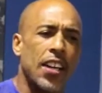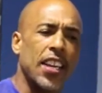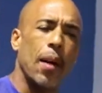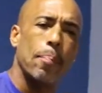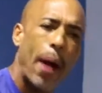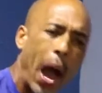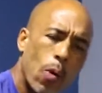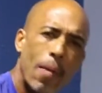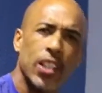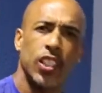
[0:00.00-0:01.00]
get a
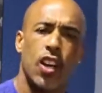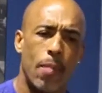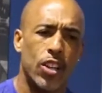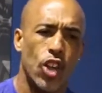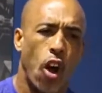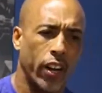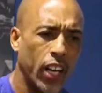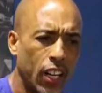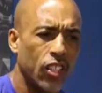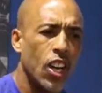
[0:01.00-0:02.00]
bond with my son or my daughter
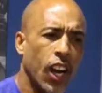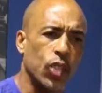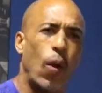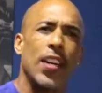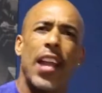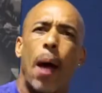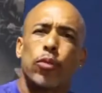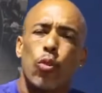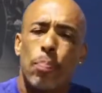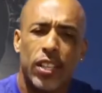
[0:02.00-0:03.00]
because right now I'm
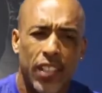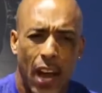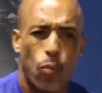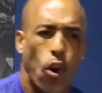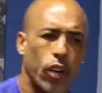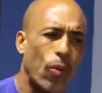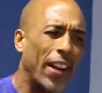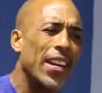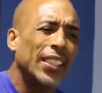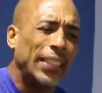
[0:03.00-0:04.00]
too busy at work, right?